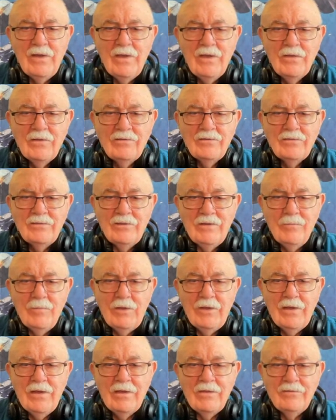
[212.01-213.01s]

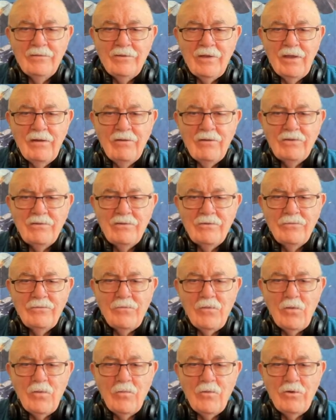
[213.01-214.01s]
CBS, Herridge's
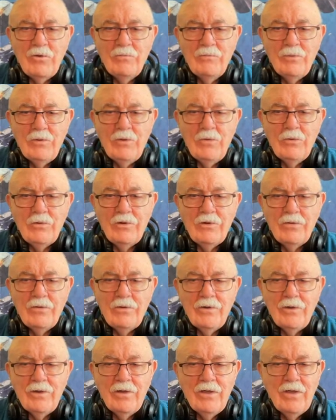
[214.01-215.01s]
former employer,
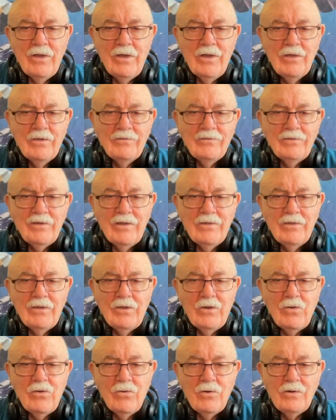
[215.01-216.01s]
said the
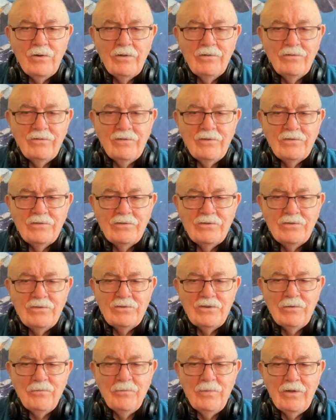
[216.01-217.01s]
court decision
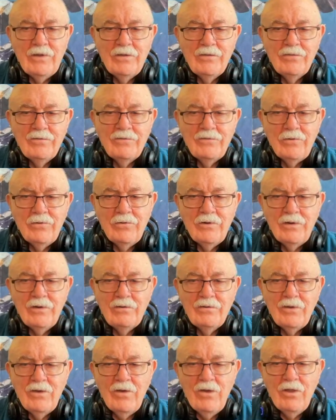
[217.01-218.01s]
should be concerning
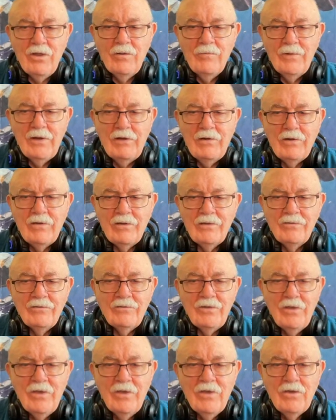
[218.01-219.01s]
to all Americans
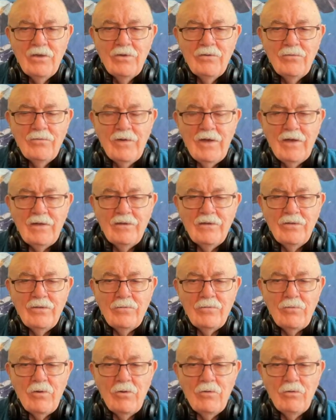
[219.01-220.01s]
who value the
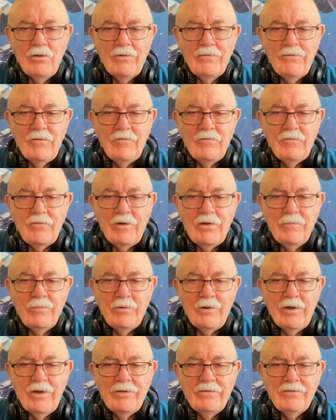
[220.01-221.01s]
role of a free
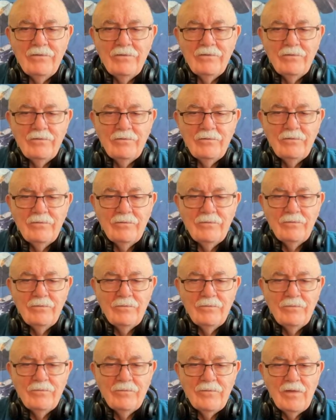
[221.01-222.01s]
press.
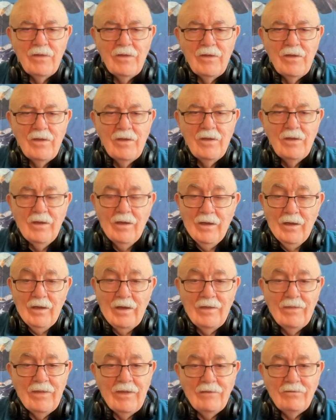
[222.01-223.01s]

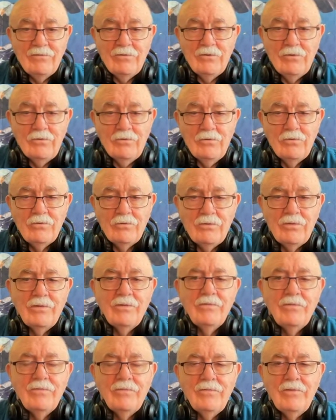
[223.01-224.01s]
And that's the truth.
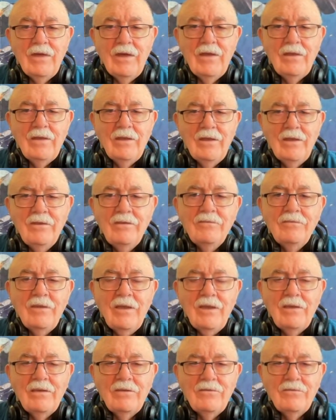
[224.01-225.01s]
That is
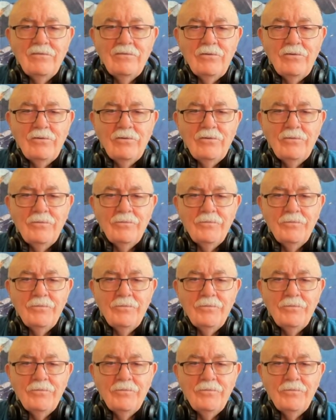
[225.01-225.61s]
a concern.